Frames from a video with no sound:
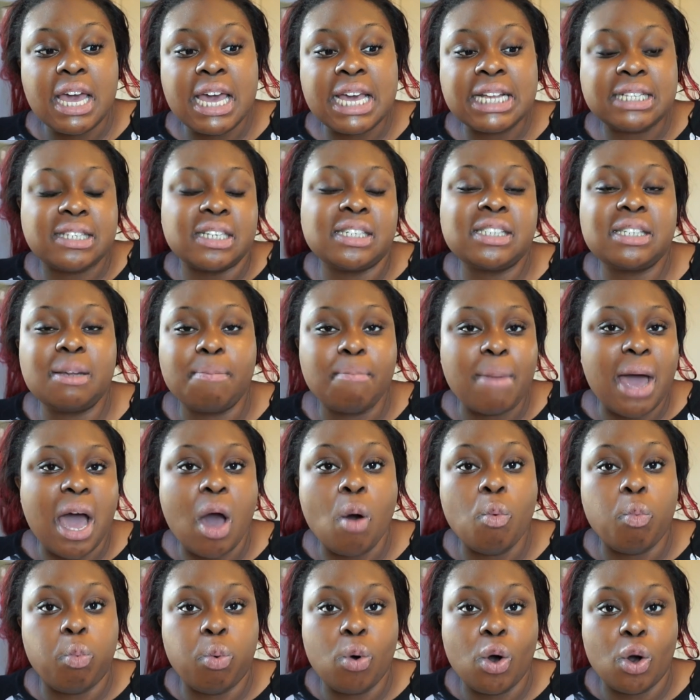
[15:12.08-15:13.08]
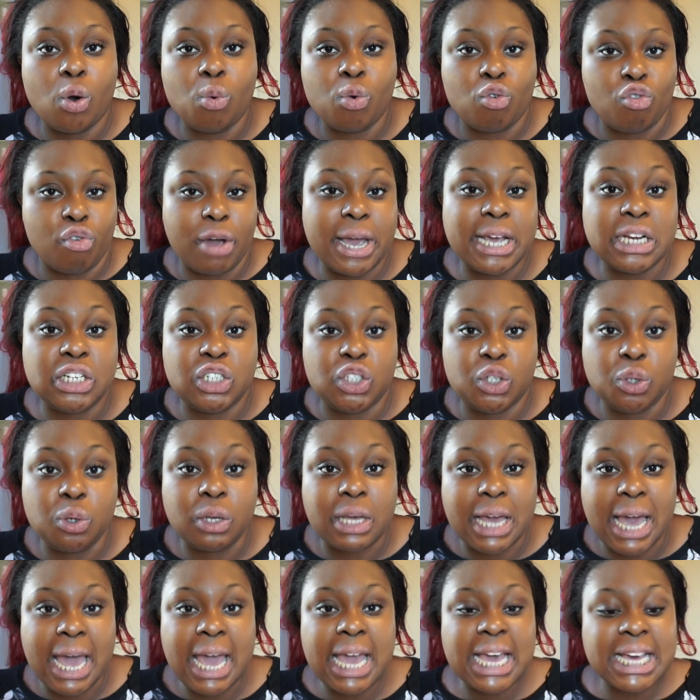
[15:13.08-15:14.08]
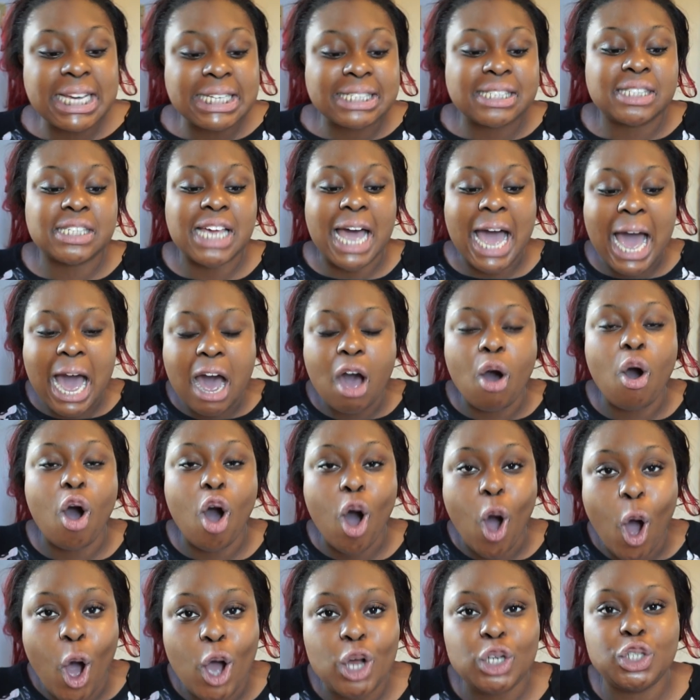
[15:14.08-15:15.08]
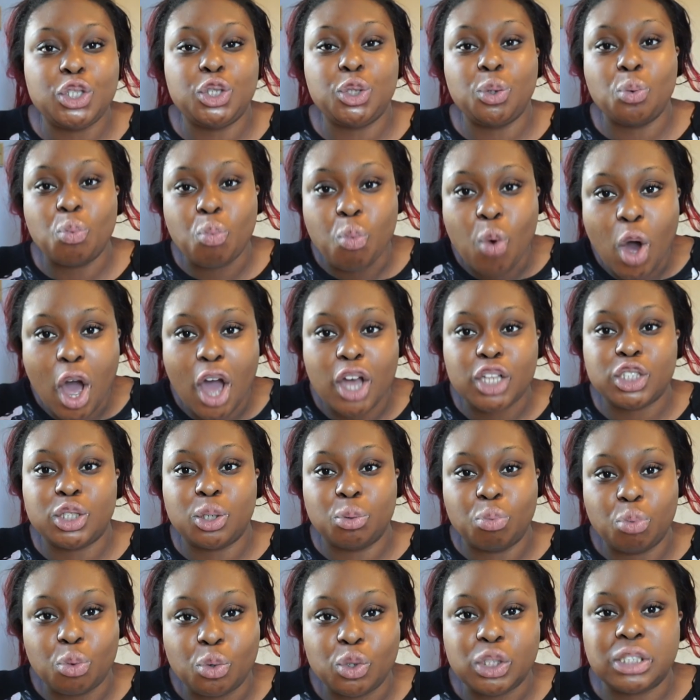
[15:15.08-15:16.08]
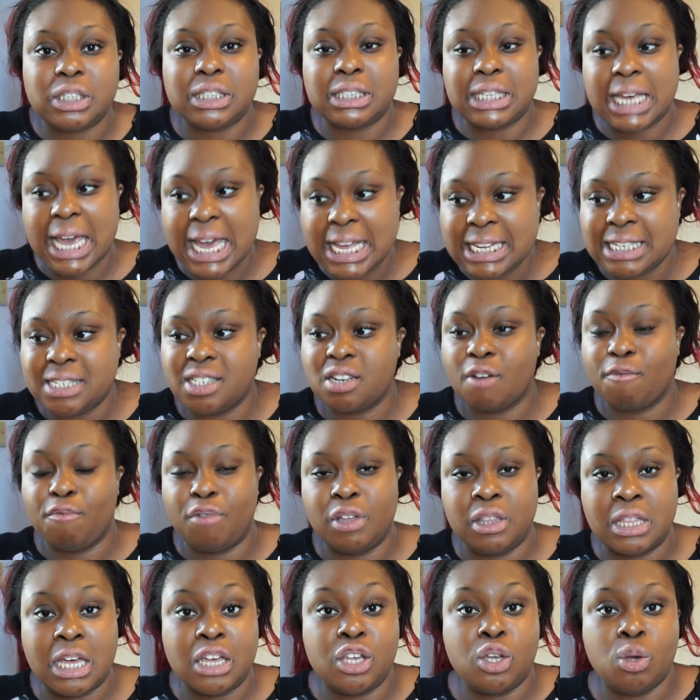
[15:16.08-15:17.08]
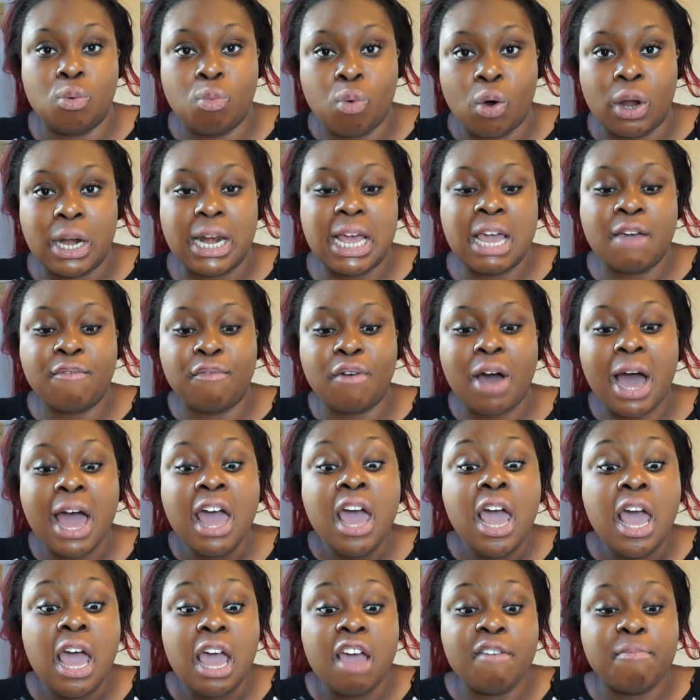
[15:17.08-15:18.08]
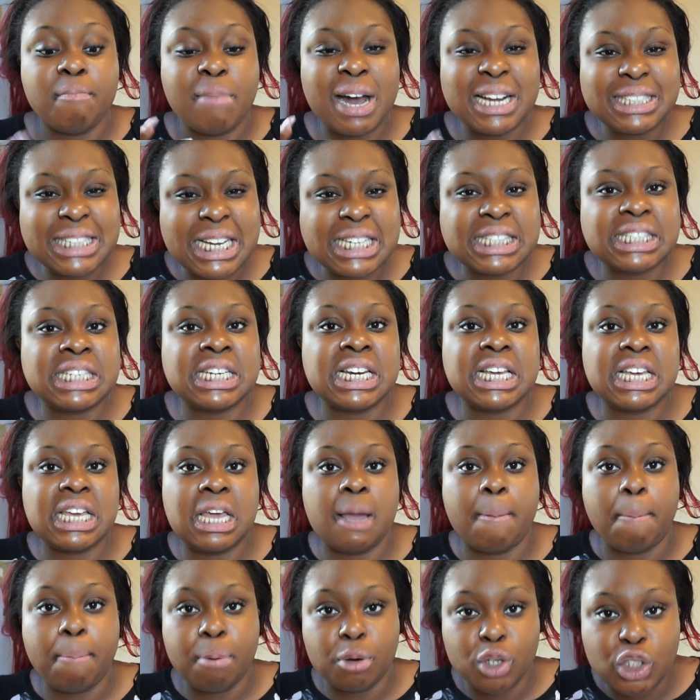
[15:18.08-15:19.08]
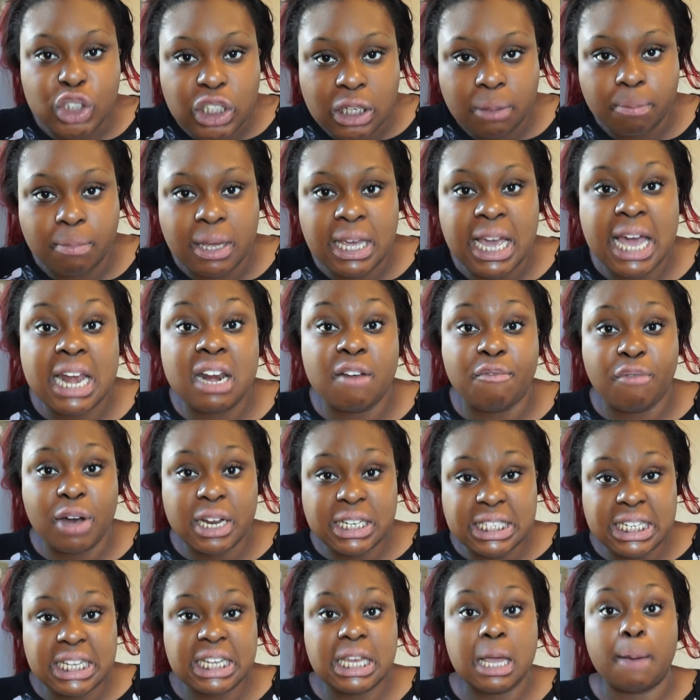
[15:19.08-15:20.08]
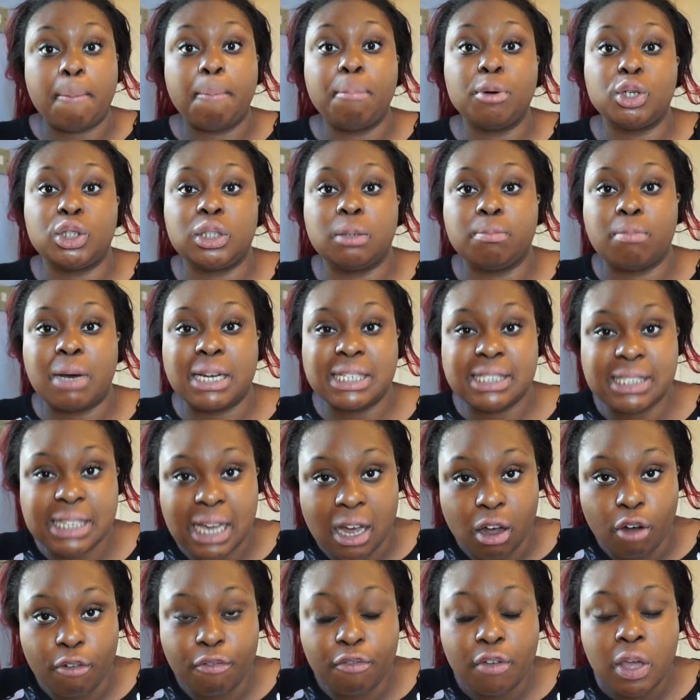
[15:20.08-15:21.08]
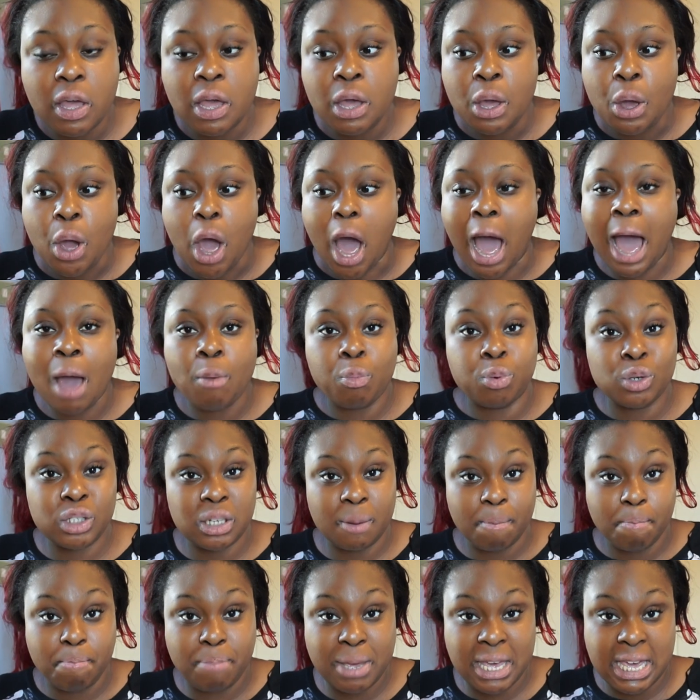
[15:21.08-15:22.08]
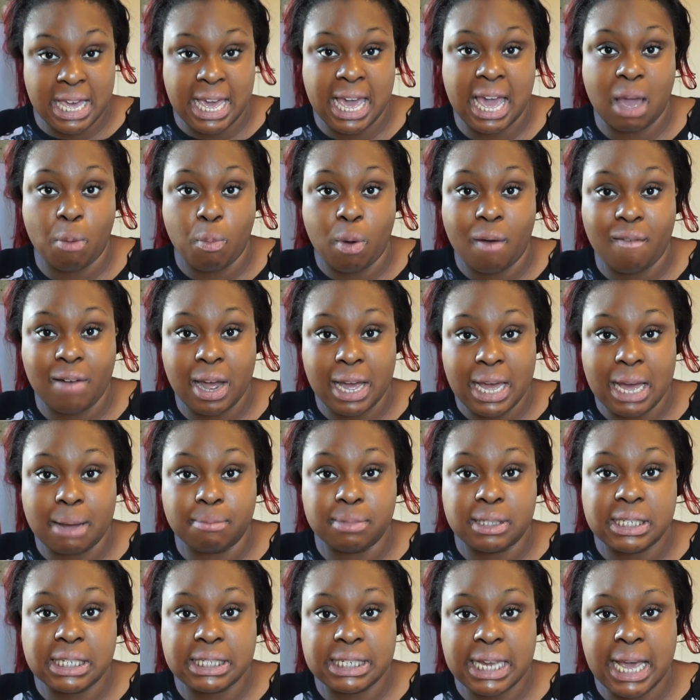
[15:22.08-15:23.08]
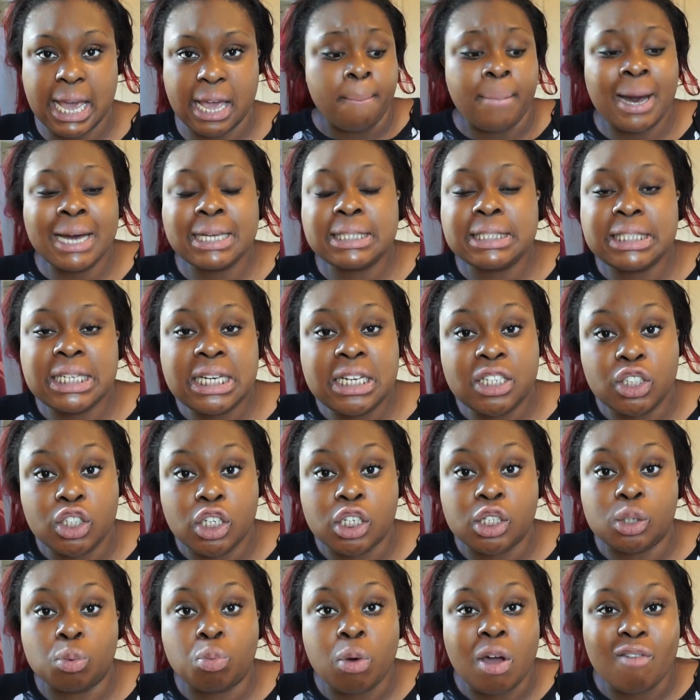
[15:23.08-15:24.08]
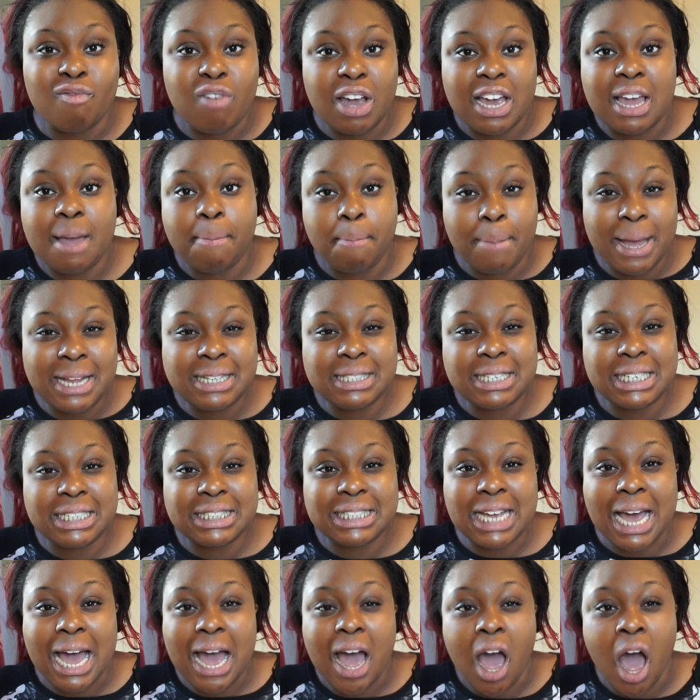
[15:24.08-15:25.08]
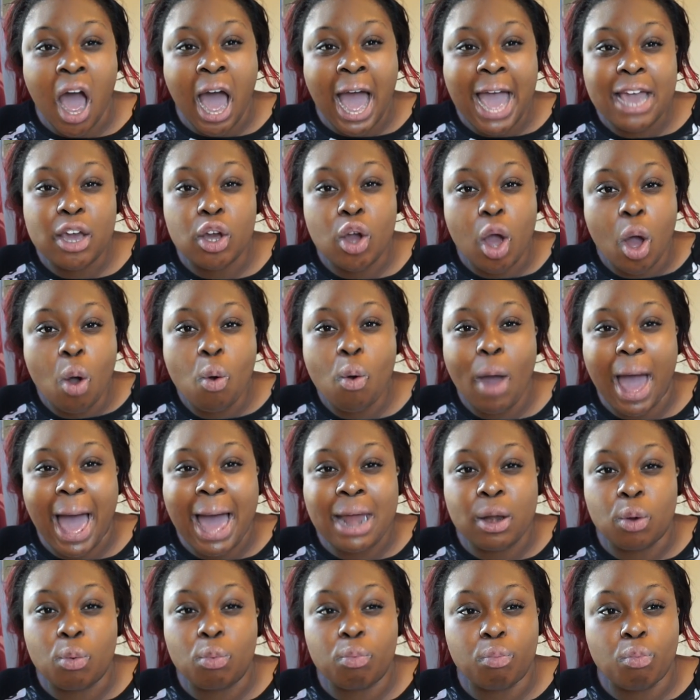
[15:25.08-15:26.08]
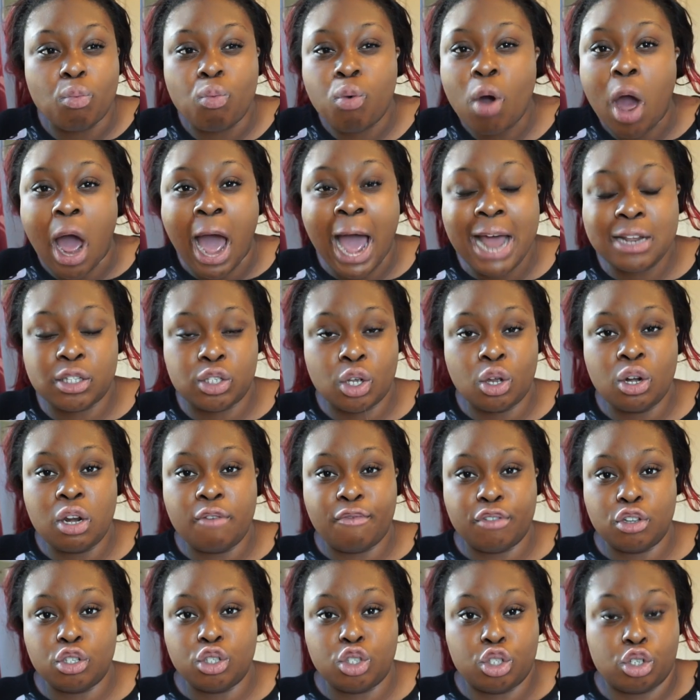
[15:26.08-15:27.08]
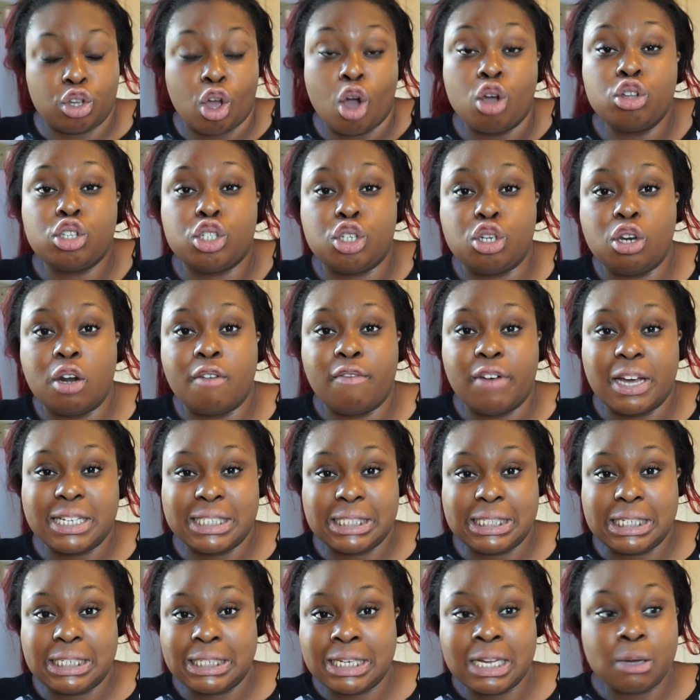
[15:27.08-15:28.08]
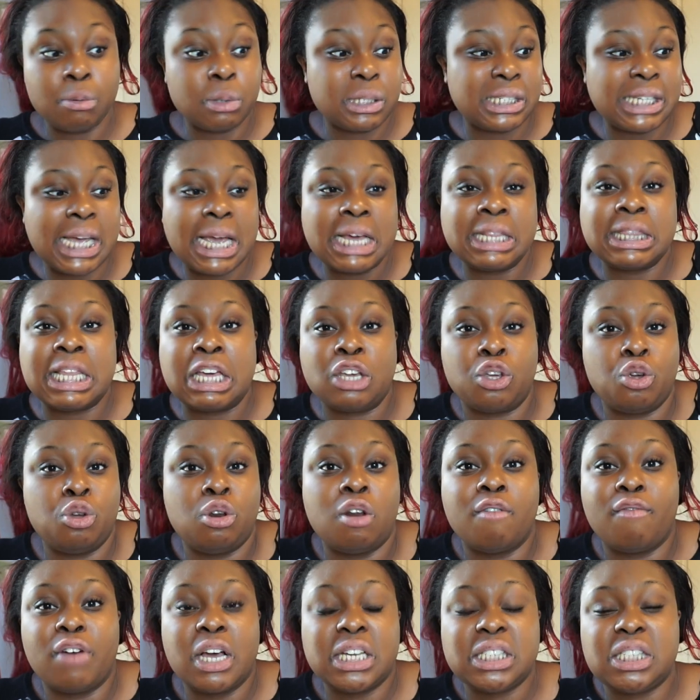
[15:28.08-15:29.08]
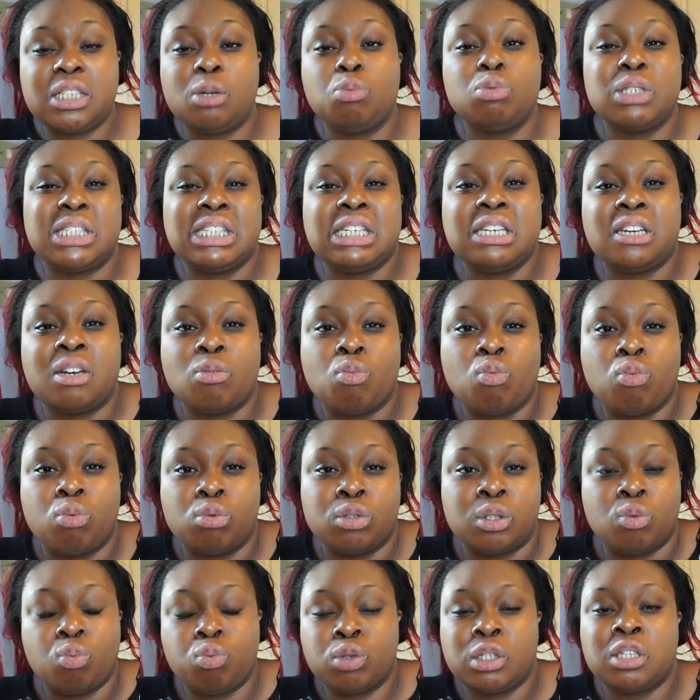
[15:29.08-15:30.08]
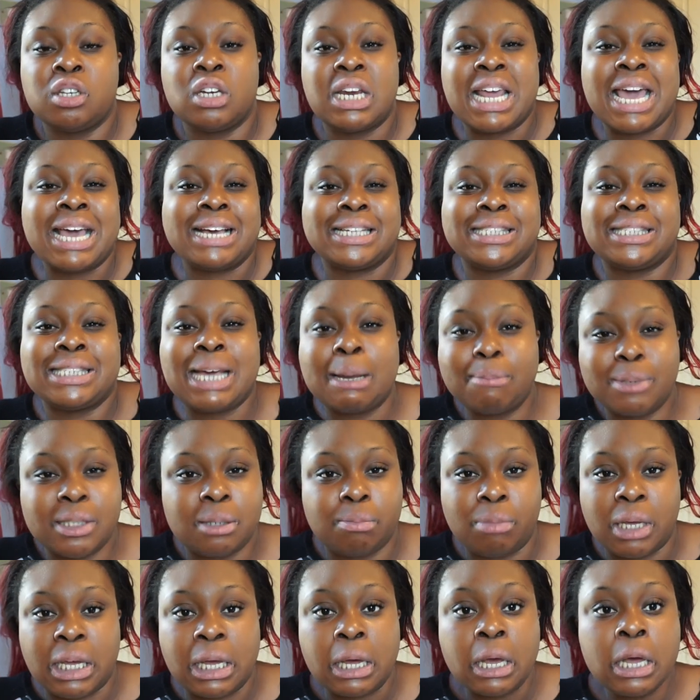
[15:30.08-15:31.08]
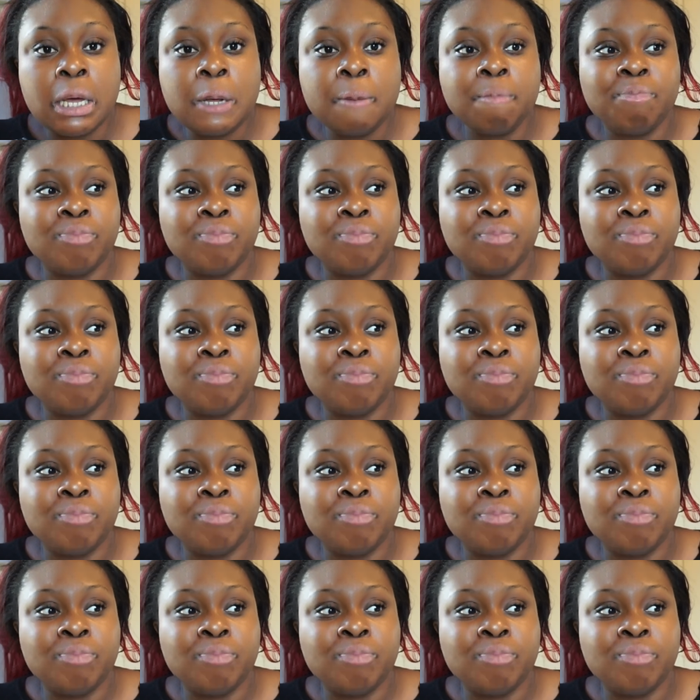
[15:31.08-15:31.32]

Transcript: It doesn't matter what grades you get, it's how hard you work towards getting something that you want. If my dad didn't keep pushing me, and if I didn't keep pushing myself, I wouldn't be here where I am today. My teachers were recommended that I go, and I don't even go to university. They were saying that university wouldn't accept me.